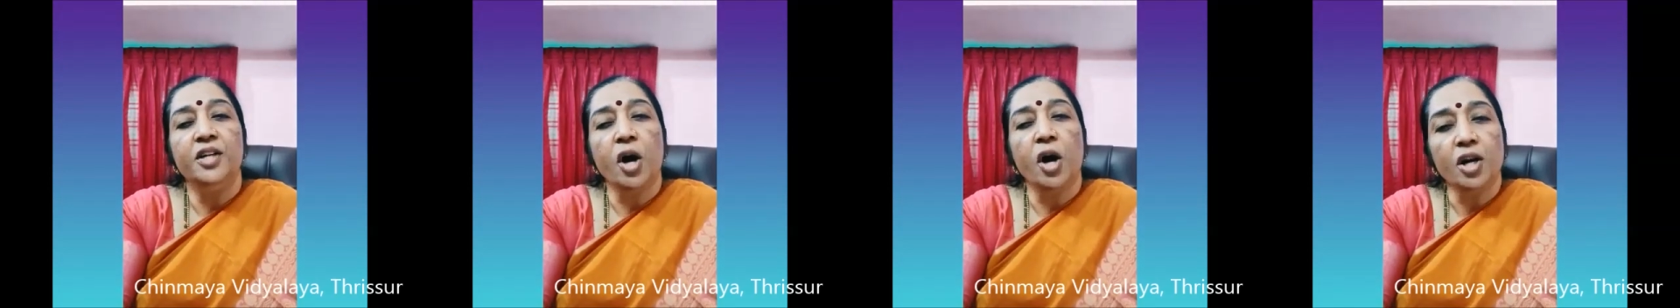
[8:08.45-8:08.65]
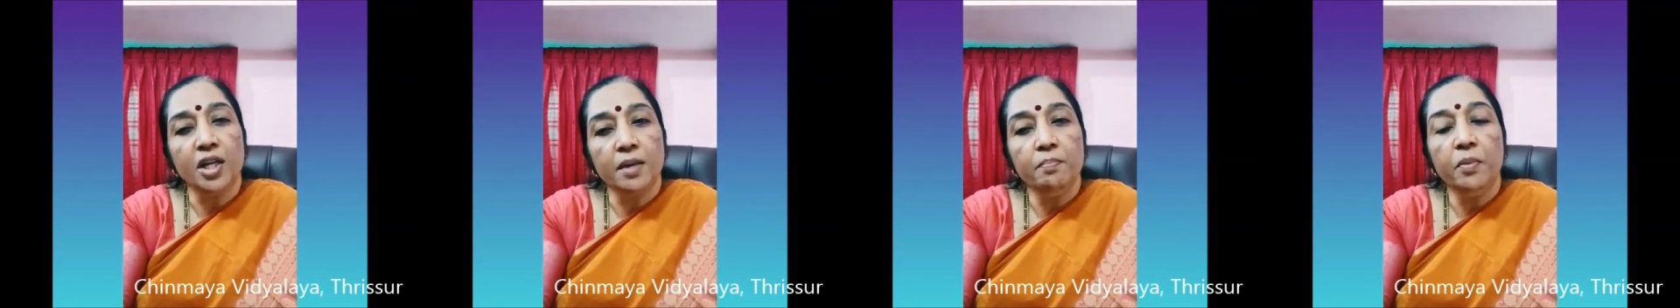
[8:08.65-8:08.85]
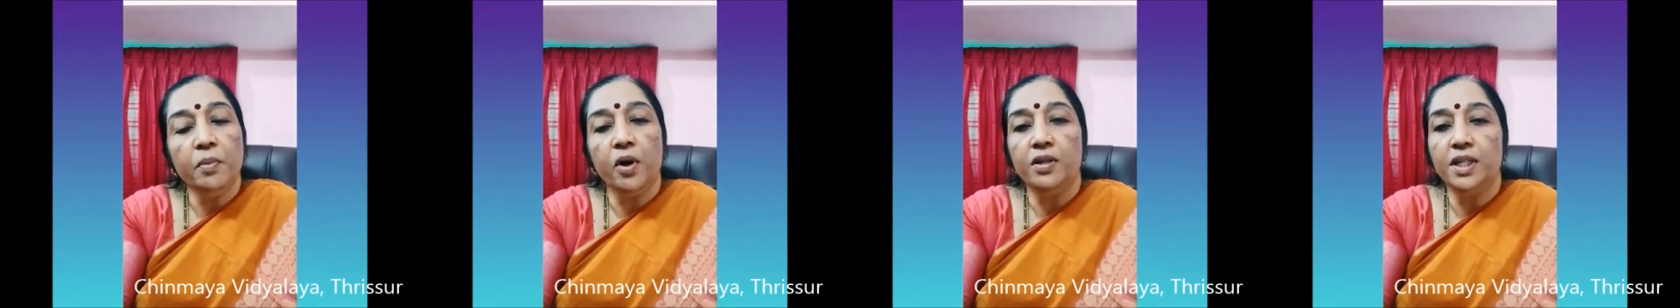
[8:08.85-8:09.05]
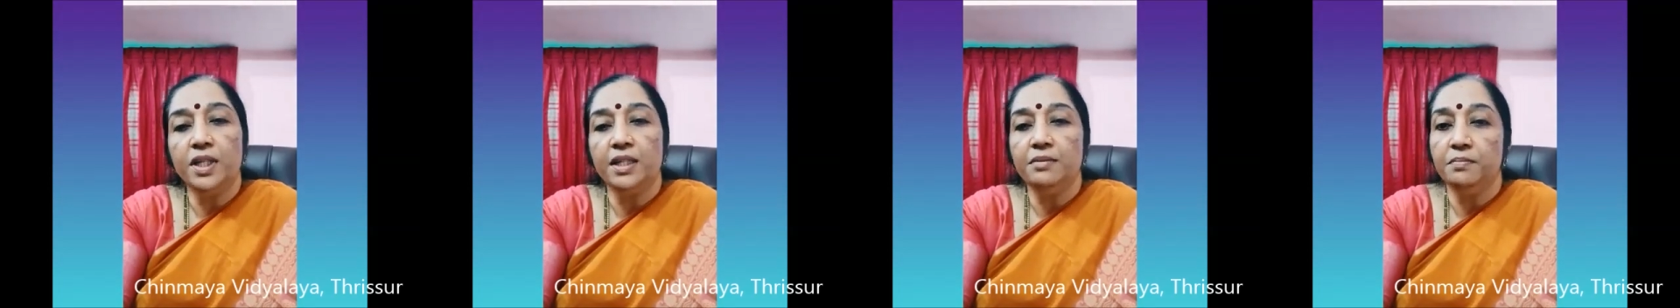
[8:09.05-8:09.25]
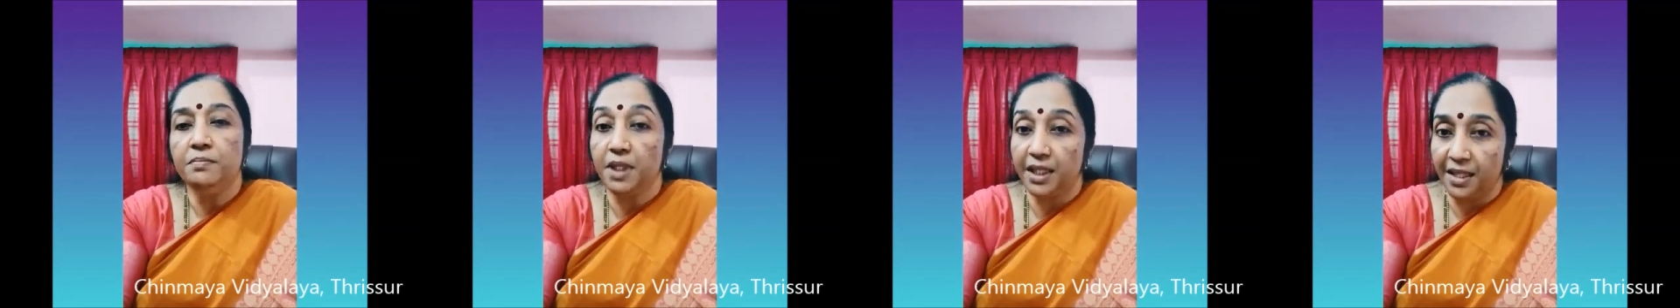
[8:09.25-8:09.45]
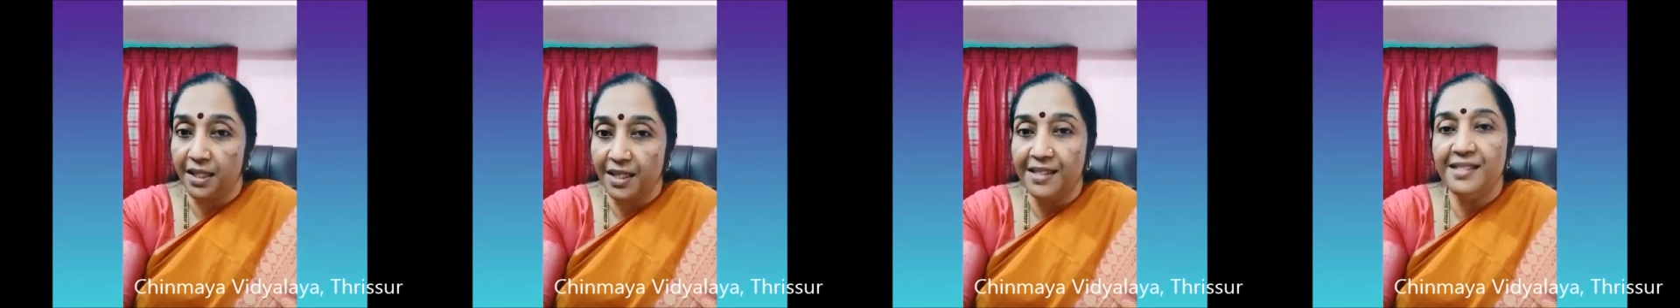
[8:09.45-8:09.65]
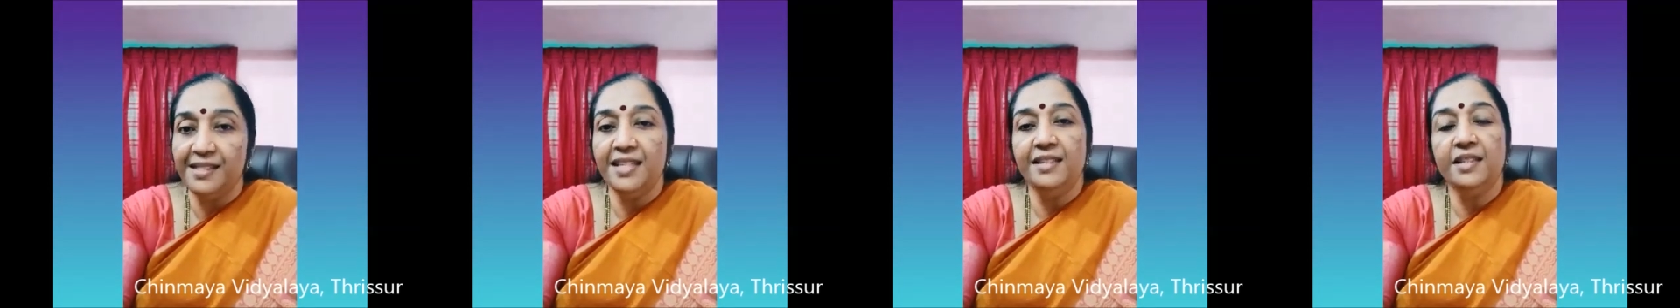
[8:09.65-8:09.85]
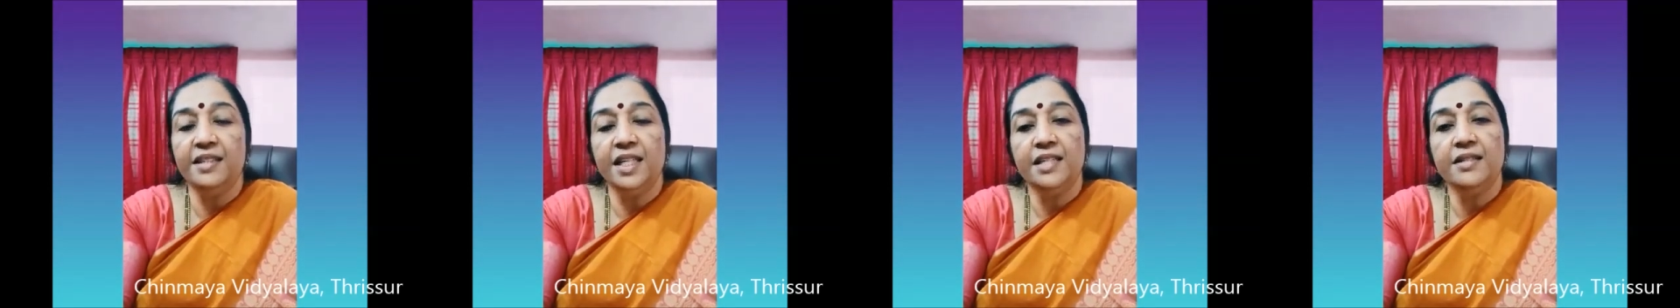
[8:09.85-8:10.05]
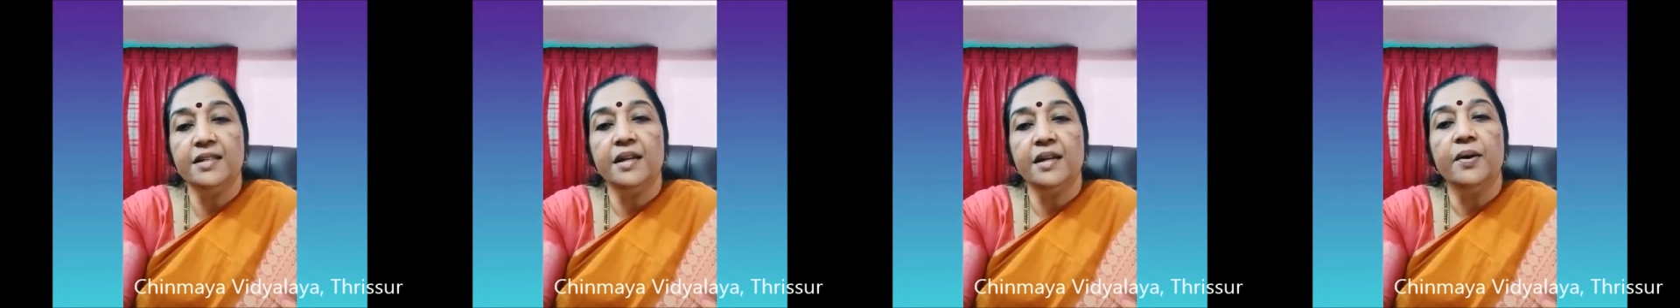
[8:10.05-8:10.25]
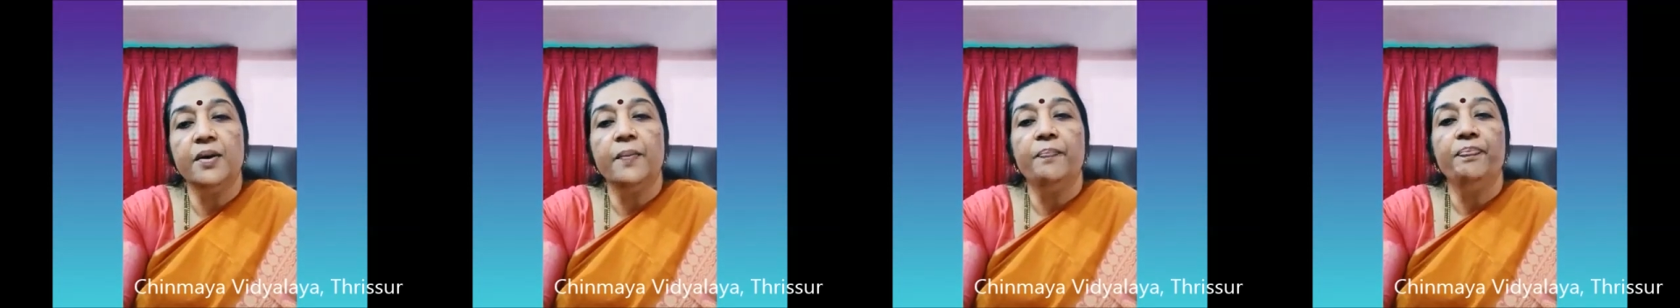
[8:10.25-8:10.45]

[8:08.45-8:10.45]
not important but urgent things